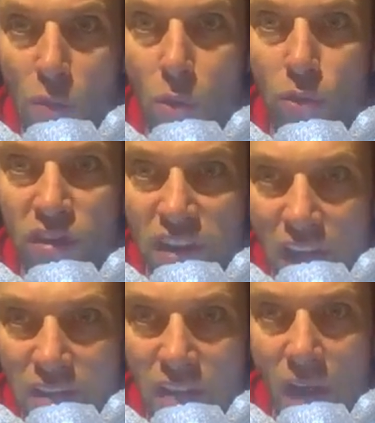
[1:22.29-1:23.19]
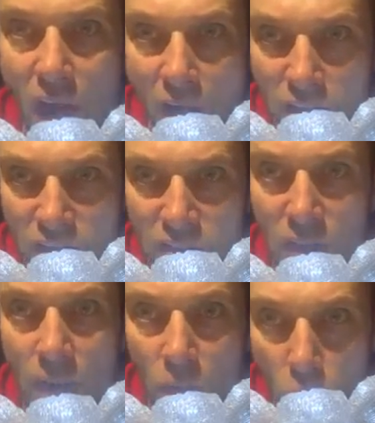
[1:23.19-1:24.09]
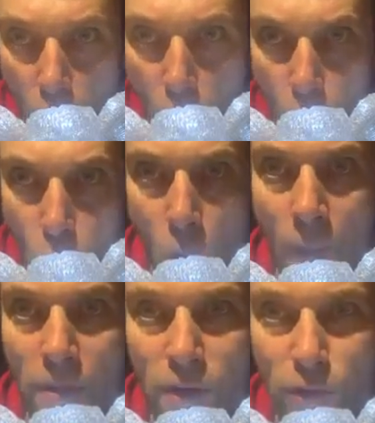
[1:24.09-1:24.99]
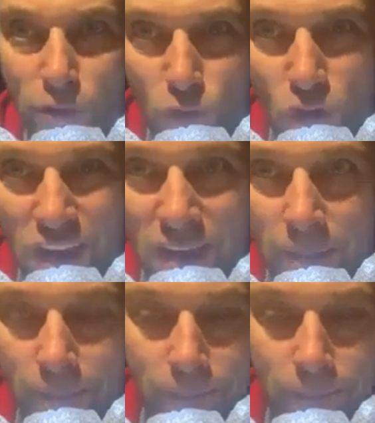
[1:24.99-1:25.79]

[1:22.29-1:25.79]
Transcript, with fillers: will set us all free.